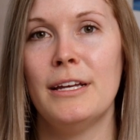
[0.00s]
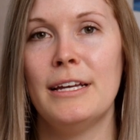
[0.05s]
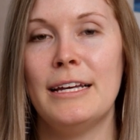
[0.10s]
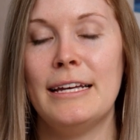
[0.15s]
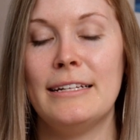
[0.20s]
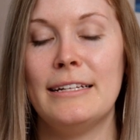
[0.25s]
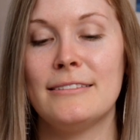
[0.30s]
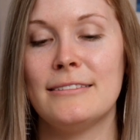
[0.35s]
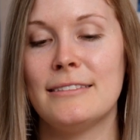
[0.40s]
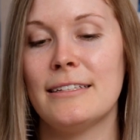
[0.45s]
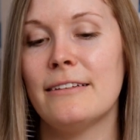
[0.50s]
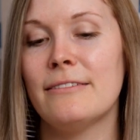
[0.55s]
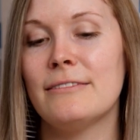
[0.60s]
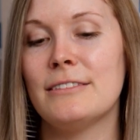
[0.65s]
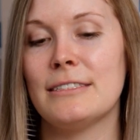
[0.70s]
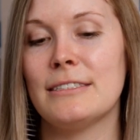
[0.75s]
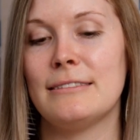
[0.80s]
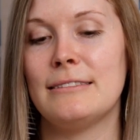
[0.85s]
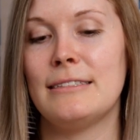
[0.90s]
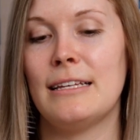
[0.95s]
Instead of
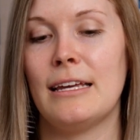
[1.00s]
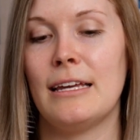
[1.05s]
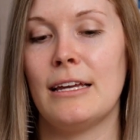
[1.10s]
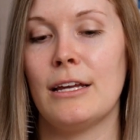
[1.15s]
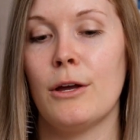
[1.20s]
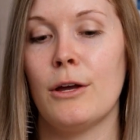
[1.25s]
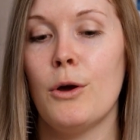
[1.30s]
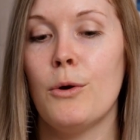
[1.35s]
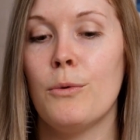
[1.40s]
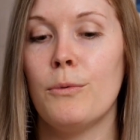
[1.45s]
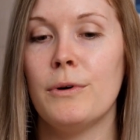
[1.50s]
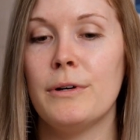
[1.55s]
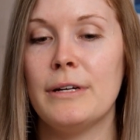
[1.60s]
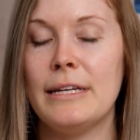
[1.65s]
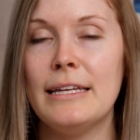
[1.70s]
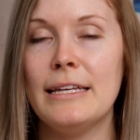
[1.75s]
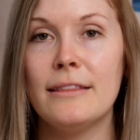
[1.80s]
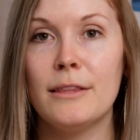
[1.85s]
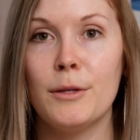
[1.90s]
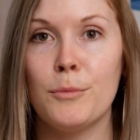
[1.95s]
just saying, well,
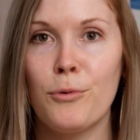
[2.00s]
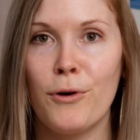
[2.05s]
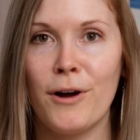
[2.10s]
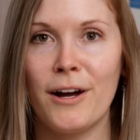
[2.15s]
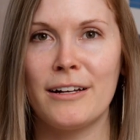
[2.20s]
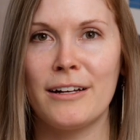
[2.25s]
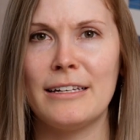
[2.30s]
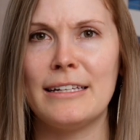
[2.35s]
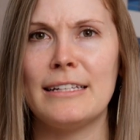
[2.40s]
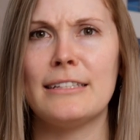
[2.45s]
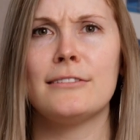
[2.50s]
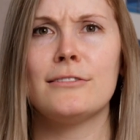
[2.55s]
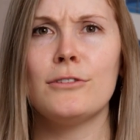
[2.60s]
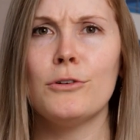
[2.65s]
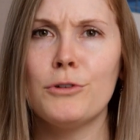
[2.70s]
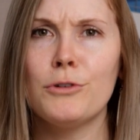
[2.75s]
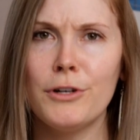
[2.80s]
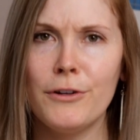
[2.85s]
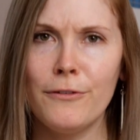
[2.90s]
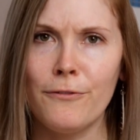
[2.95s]
eat the broccoli, it's so
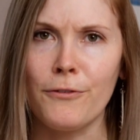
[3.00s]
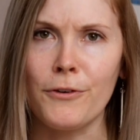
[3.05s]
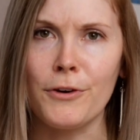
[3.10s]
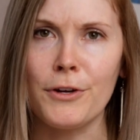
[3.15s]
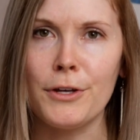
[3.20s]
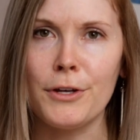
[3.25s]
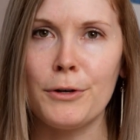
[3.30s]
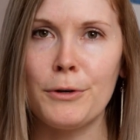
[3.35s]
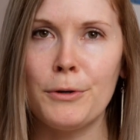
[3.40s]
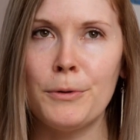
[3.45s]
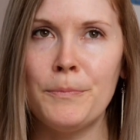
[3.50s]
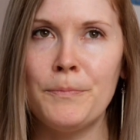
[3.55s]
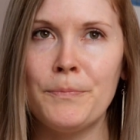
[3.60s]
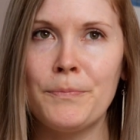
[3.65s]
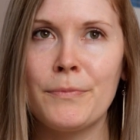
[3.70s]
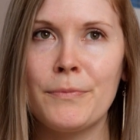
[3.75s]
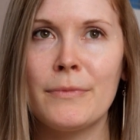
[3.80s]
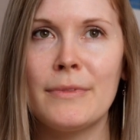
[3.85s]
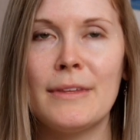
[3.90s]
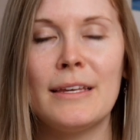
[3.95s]
good for you,
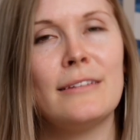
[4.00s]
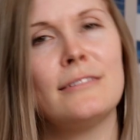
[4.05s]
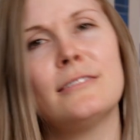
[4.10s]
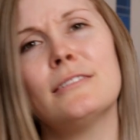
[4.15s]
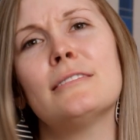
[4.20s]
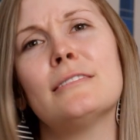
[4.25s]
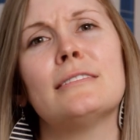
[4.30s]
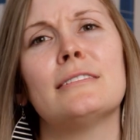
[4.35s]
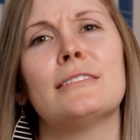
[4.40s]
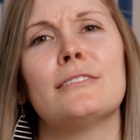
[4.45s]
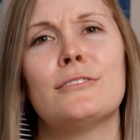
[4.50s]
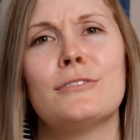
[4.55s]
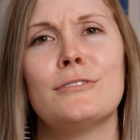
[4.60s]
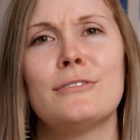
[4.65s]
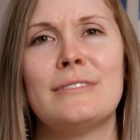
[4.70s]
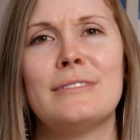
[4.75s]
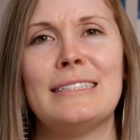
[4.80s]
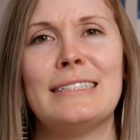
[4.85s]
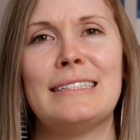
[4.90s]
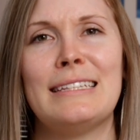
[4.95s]
they start to
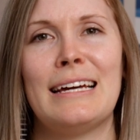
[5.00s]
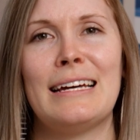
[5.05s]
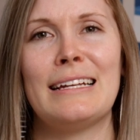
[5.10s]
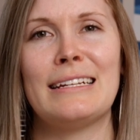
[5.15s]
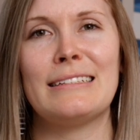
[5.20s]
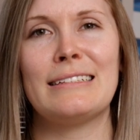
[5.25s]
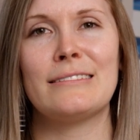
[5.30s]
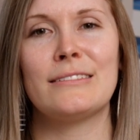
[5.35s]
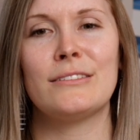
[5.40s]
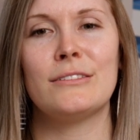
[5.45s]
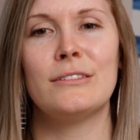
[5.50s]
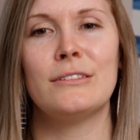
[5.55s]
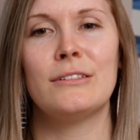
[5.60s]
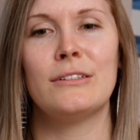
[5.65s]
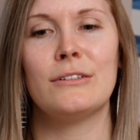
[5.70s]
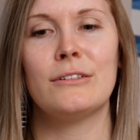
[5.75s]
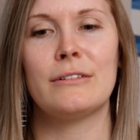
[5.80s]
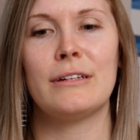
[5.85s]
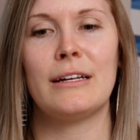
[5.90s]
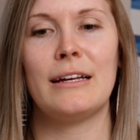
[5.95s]
associate that as,
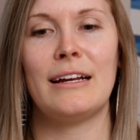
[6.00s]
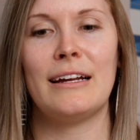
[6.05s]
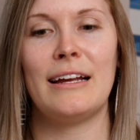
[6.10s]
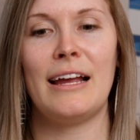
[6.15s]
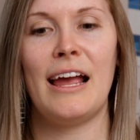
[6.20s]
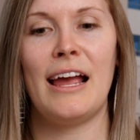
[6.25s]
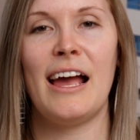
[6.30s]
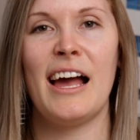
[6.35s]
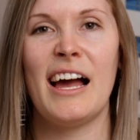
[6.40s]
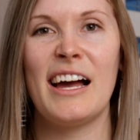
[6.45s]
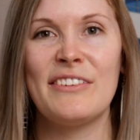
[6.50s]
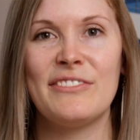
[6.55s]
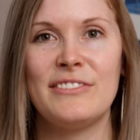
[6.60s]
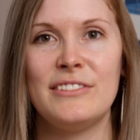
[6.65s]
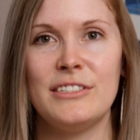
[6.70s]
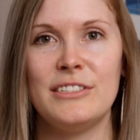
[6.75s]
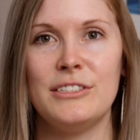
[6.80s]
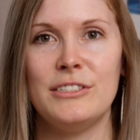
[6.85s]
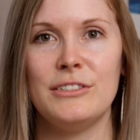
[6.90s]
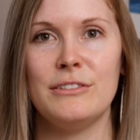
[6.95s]
okay, I have
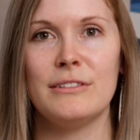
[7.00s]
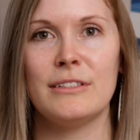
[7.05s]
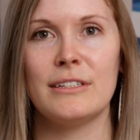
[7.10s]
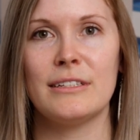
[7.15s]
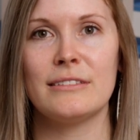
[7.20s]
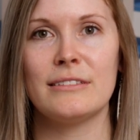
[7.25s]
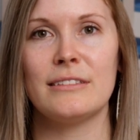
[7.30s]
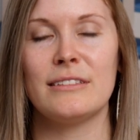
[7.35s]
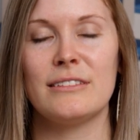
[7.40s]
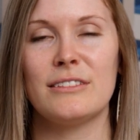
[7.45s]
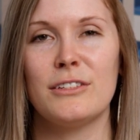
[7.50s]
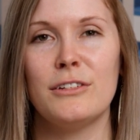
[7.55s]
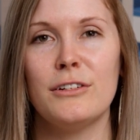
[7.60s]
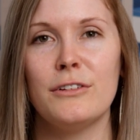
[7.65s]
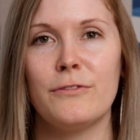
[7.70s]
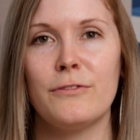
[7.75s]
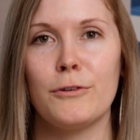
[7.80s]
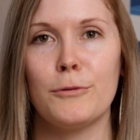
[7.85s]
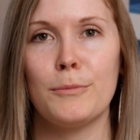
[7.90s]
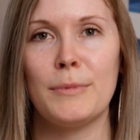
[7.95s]
to do this, it's
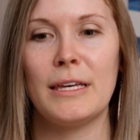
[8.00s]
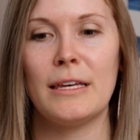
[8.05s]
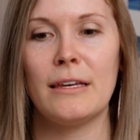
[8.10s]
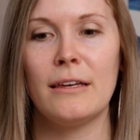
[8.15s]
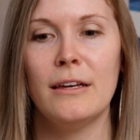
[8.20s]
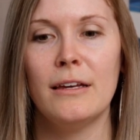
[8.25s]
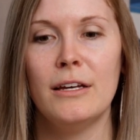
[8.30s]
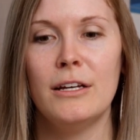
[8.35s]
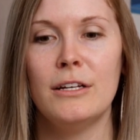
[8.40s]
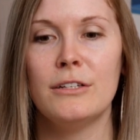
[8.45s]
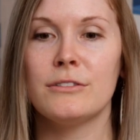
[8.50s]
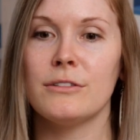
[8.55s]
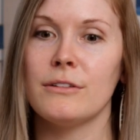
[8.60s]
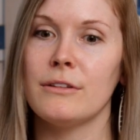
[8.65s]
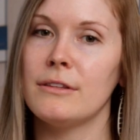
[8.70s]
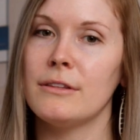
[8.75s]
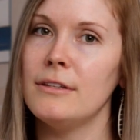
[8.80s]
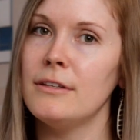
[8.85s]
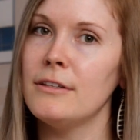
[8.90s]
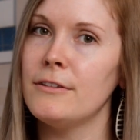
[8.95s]
good for me, so
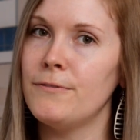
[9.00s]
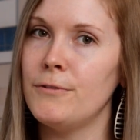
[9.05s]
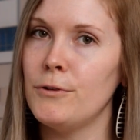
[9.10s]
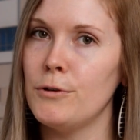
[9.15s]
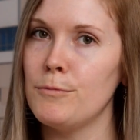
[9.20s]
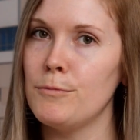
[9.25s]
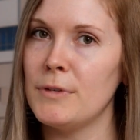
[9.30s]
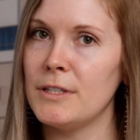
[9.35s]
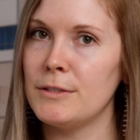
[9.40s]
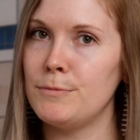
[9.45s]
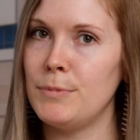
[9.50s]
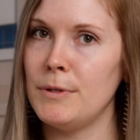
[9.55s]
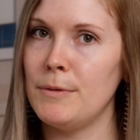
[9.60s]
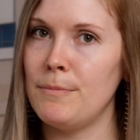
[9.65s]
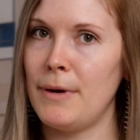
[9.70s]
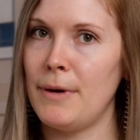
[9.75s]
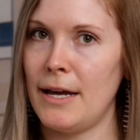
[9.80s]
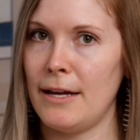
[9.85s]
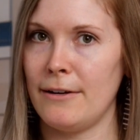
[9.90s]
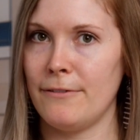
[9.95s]
this food must be
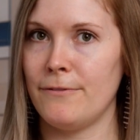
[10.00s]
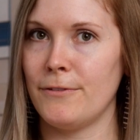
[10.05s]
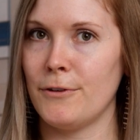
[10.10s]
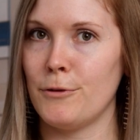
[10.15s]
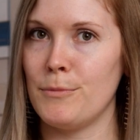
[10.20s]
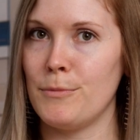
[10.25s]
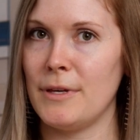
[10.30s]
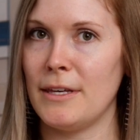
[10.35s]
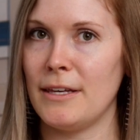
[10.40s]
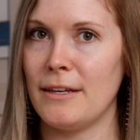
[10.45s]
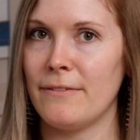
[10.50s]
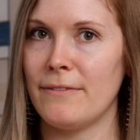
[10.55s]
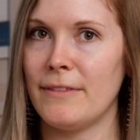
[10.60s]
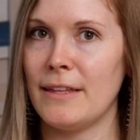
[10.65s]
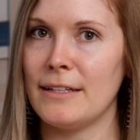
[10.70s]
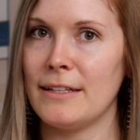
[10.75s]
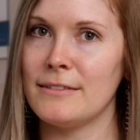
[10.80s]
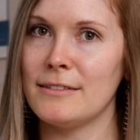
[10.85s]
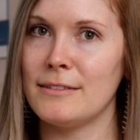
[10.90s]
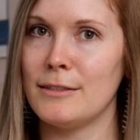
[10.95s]
bad for me if
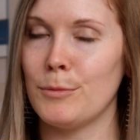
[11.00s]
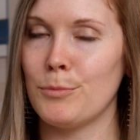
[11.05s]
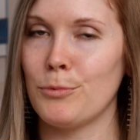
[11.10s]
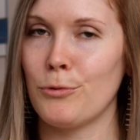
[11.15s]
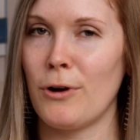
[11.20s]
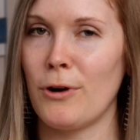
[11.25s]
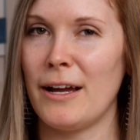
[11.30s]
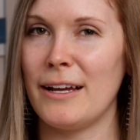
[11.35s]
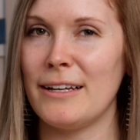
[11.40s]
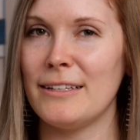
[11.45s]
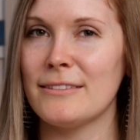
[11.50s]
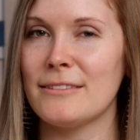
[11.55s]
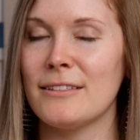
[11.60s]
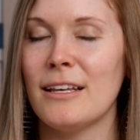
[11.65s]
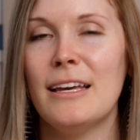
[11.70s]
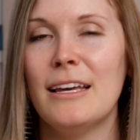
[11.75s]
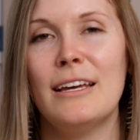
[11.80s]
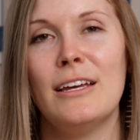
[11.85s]
that's the prize.